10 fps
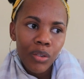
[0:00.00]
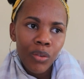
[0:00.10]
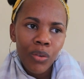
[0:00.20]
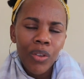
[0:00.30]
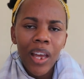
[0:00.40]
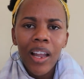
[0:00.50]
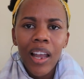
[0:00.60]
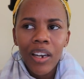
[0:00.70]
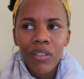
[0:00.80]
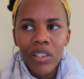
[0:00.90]
You know, that
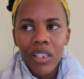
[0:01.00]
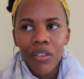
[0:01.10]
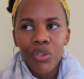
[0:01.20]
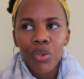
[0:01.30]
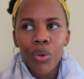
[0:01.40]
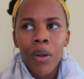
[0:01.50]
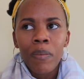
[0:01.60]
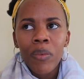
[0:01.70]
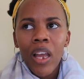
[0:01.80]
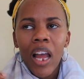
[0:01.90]
kind of stuff. So
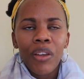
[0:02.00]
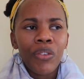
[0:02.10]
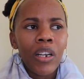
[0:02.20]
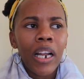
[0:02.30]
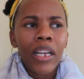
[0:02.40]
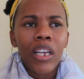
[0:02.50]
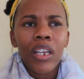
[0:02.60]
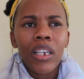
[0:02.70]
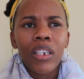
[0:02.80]
I feel like